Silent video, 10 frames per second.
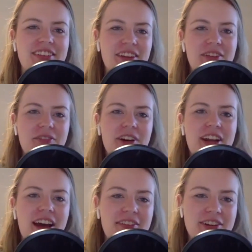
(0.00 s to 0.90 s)

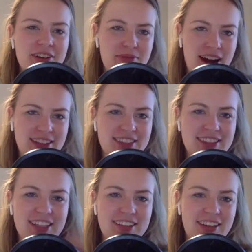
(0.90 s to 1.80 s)
whatever you're
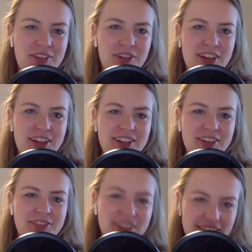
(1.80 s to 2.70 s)
practicing is like what you're
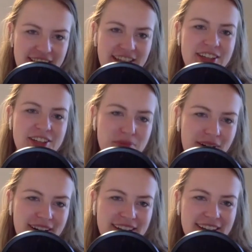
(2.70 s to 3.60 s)
feeling in your
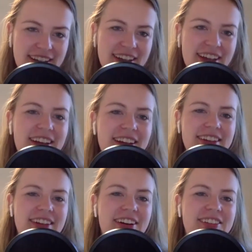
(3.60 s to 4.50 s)
body.
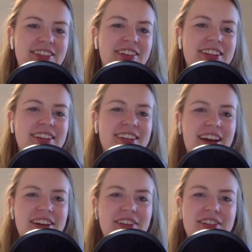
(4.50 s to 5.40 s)
So it's
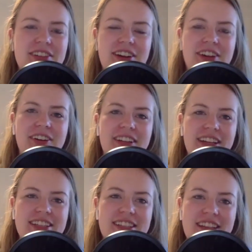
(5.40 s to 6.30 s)
kind of a direct
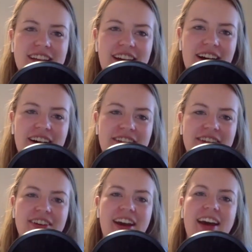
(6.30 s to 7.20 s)
correlation of,
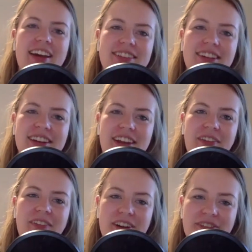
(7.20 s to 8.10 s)
okay, it's not that I
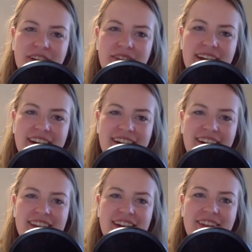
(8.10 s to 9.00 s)
want to feel better
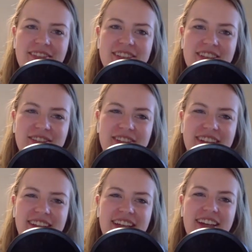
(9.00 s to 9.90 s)
and then I'm just
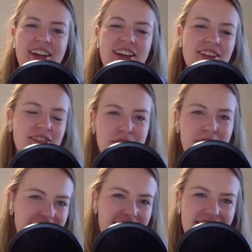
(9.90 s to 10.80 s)
feeling super
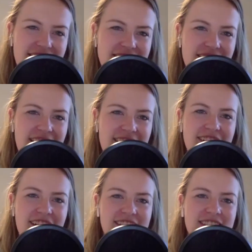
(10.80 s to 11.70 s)
unenergized.
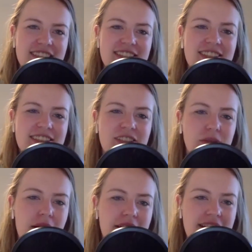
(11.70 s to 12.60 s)
You're actually listening to your
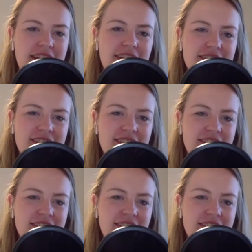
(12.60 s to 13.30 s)
body cues.